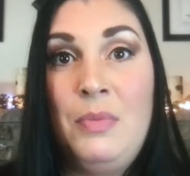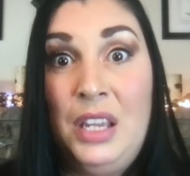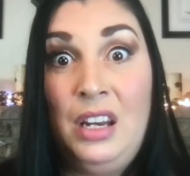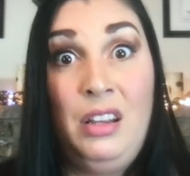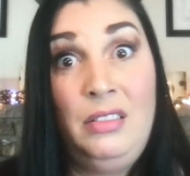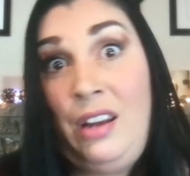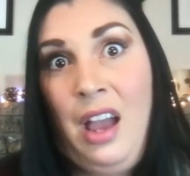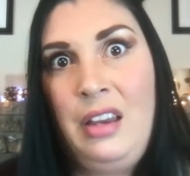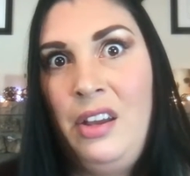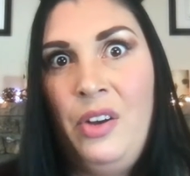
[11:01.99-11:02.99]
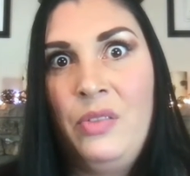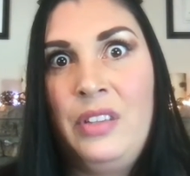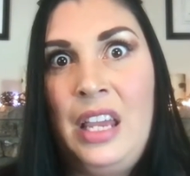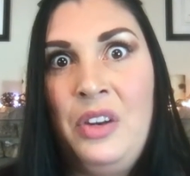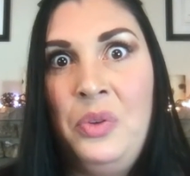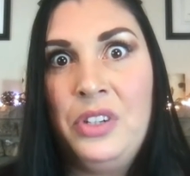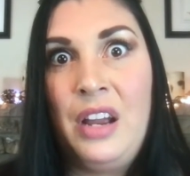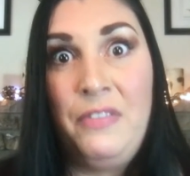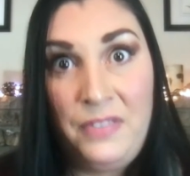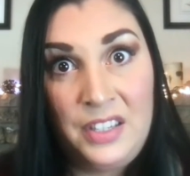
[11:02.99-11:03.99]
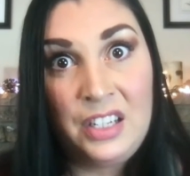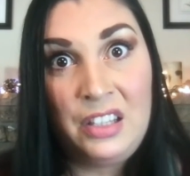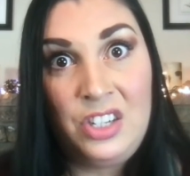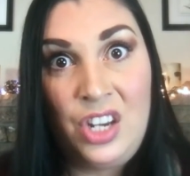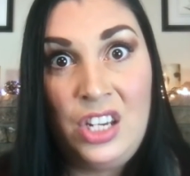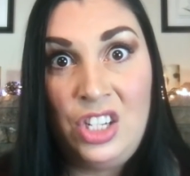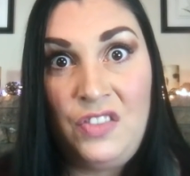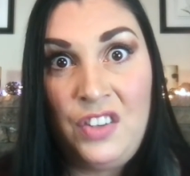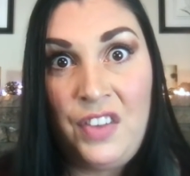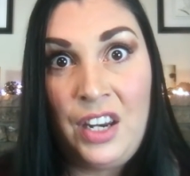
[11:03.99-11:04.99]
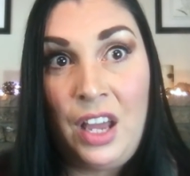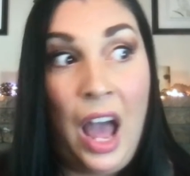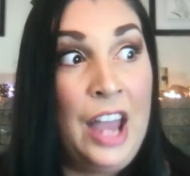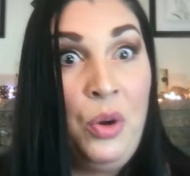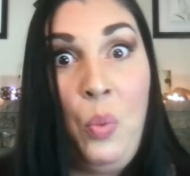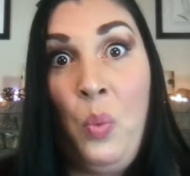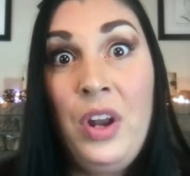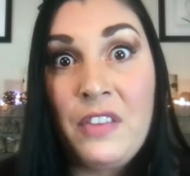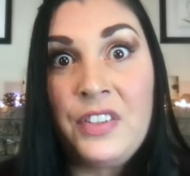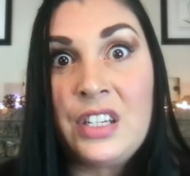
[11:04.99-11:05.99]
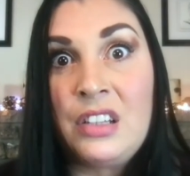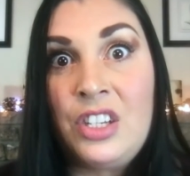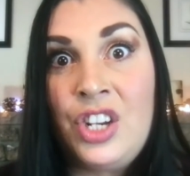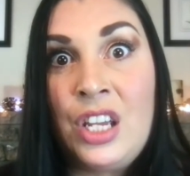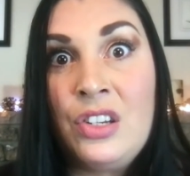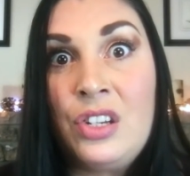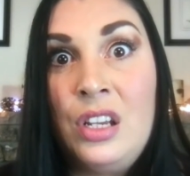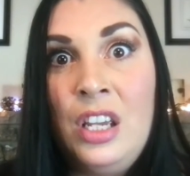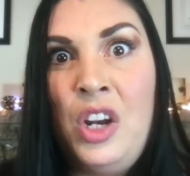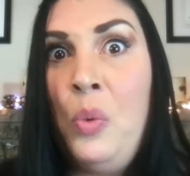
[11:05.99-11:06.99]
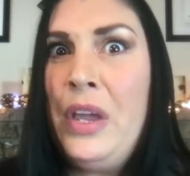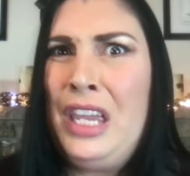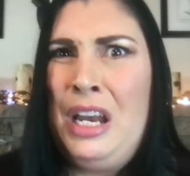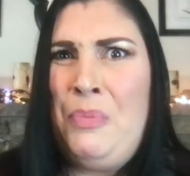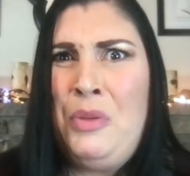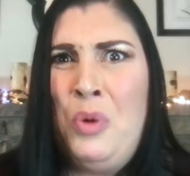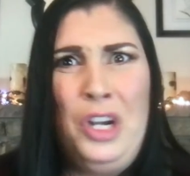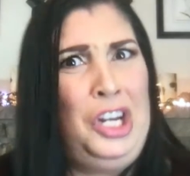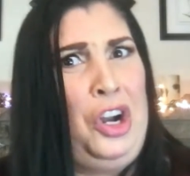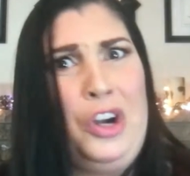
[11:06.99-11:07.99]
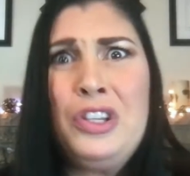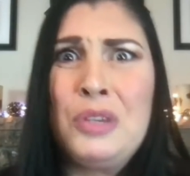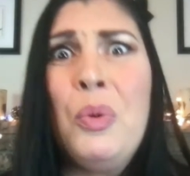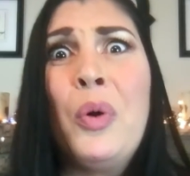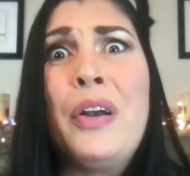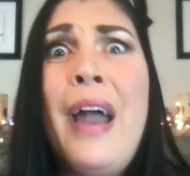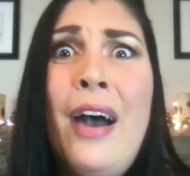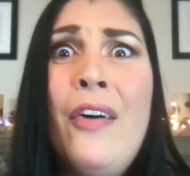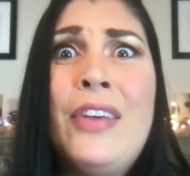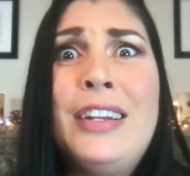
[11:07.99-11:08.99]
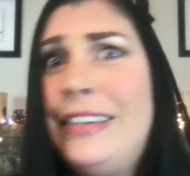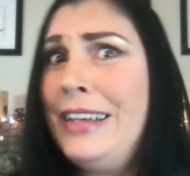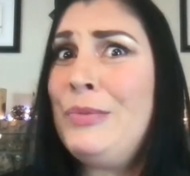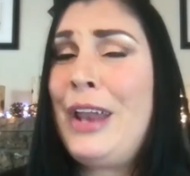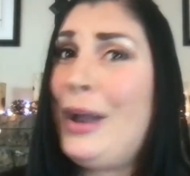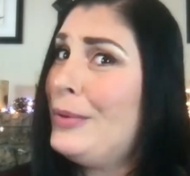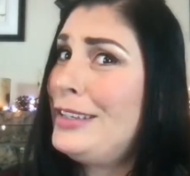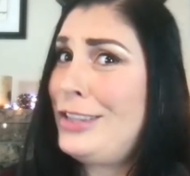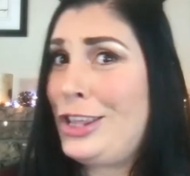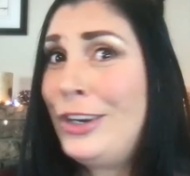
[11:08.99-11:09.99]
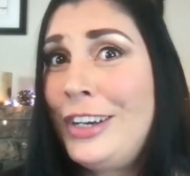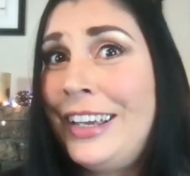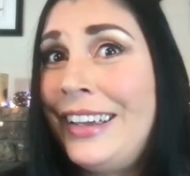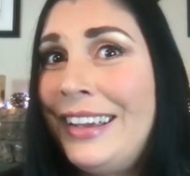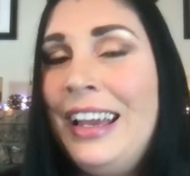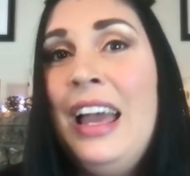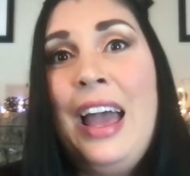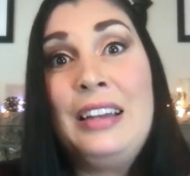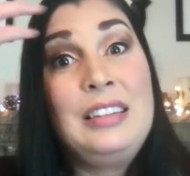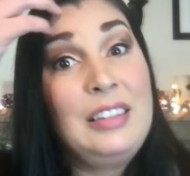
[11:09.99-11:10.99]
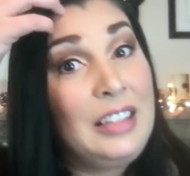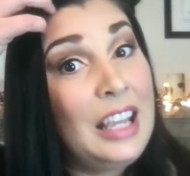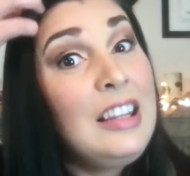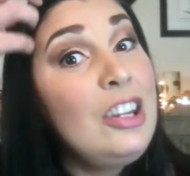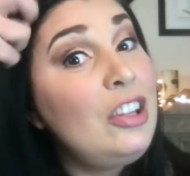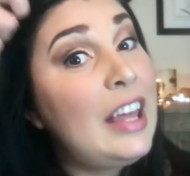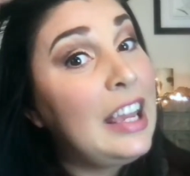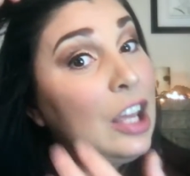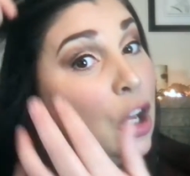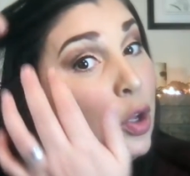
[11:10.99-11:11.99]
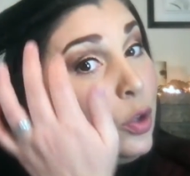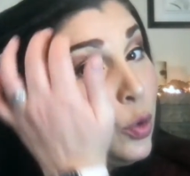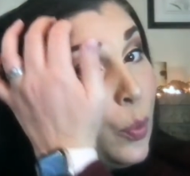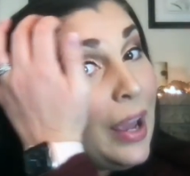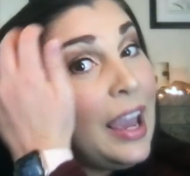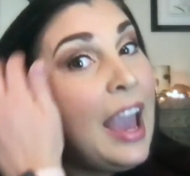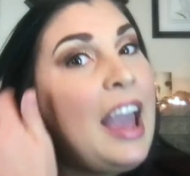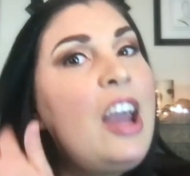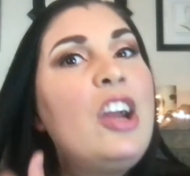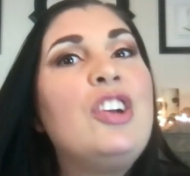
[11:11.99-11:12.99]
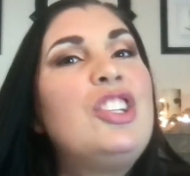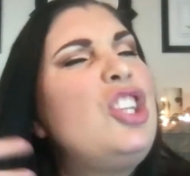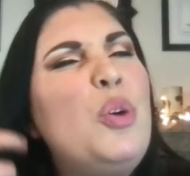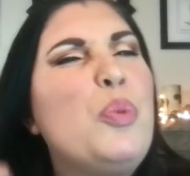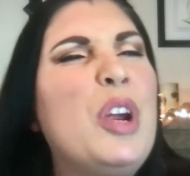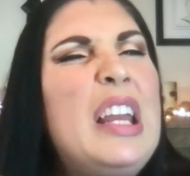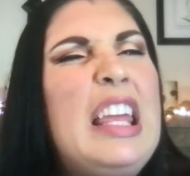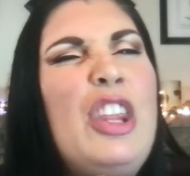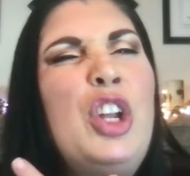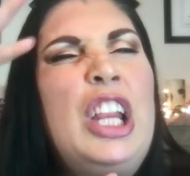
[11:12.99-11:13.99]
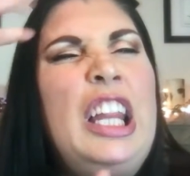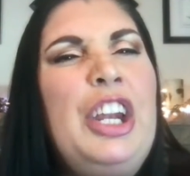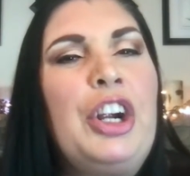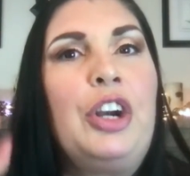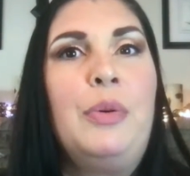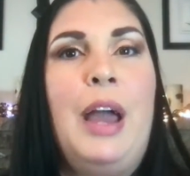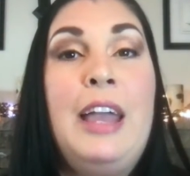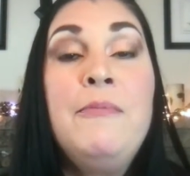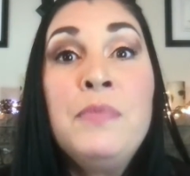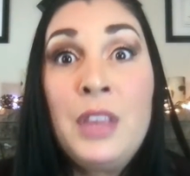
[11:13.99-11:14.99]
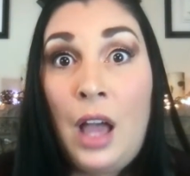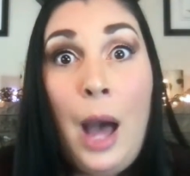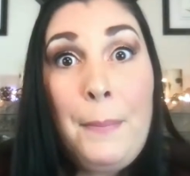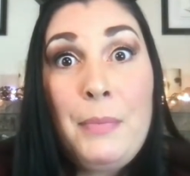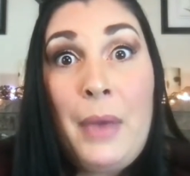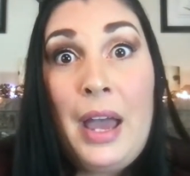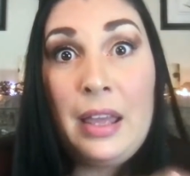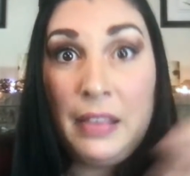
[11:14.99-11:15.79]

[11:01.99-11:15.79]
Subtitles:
mean, I know getting older, I physically change even if I don't want to physically change. You know, waking up in the morning hurts more now than it did when I was 30. And getting little like gray hairs, so pretty, little glitter, right? Up in my